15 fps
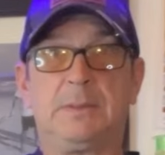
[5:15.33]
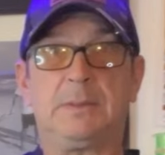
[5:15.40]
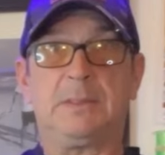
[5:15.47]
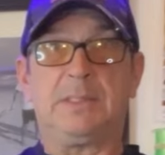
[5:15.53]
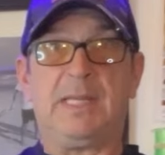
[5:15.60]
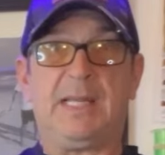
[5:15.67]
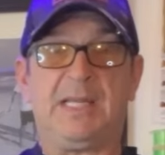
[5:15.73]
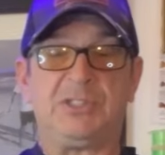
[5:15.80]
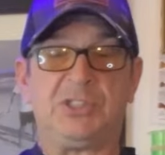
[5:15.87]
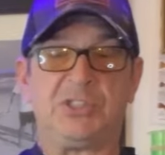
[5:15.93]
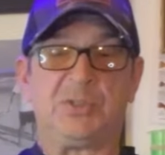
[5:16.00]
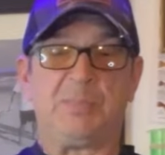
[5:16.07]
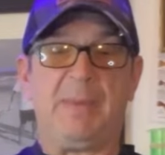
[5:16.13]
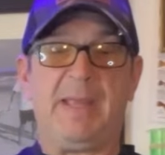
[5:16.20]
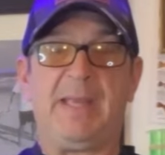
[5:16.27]
that I
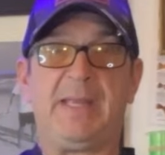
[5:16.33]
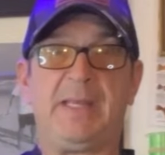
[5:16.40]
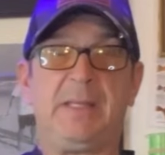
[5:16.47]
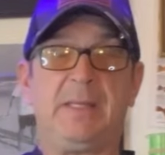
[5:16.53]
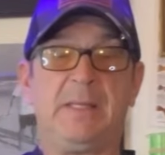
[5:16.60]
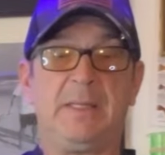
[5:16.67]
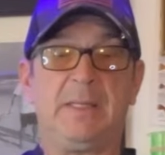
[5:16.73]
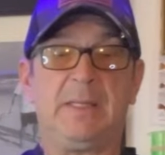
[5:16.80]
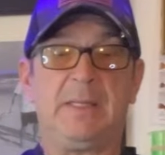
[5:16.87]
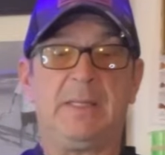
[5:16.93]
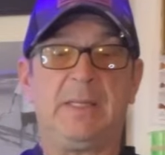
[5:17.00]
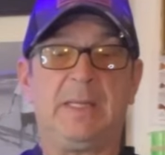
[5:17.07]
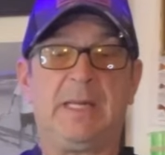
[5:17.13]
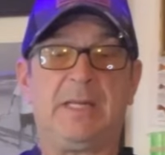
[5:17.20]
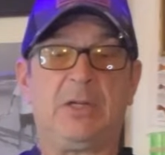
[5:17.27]
just made,
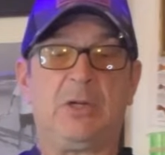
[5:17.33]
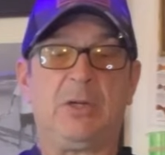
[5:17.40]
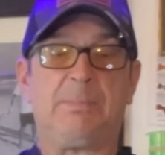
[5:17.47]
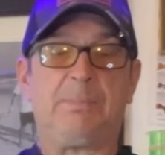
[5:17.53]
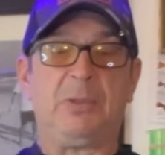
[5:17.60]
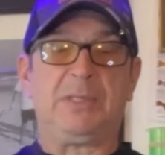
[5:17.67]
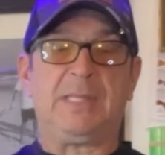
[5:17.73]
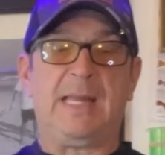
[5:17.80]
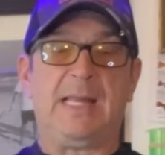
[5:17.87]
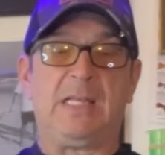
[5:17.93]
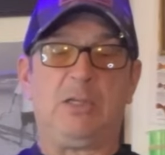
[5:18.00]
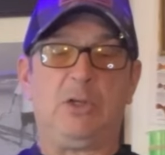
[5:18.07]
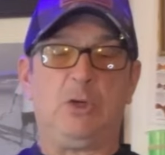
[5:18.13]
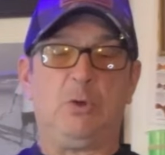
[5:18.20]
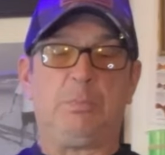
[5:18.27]
and I'm going to put
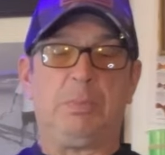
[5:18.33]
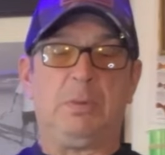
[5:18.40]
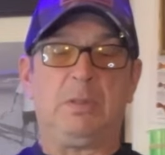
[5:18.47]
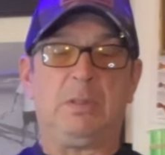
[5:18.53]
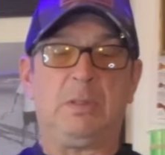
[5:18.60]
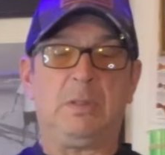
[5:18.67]
that loop